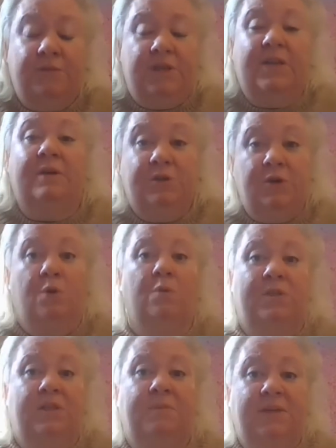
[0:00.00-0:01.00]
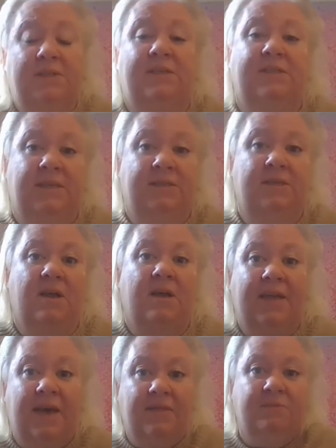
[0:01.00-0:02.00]
you know, talk to the businesses
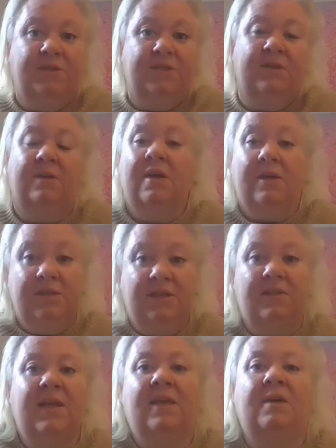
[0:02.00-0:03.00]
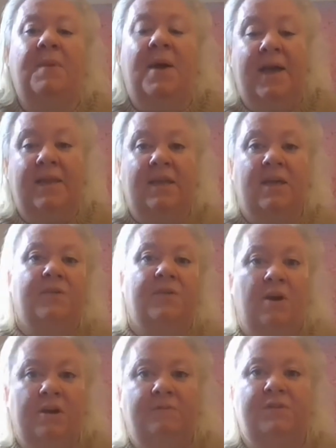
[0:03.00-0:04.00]
and get them to think about any other
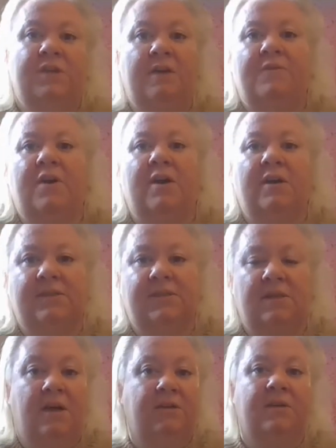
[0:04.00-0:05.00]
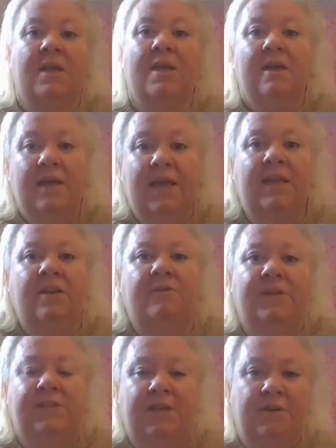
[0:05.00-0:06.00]
kind of diverse and
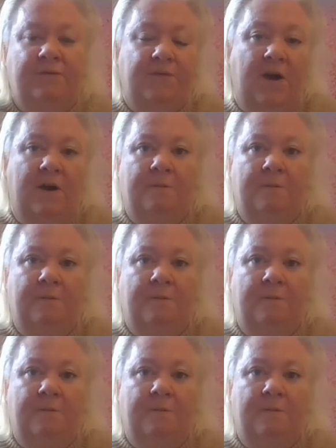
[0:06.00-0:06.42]
innovative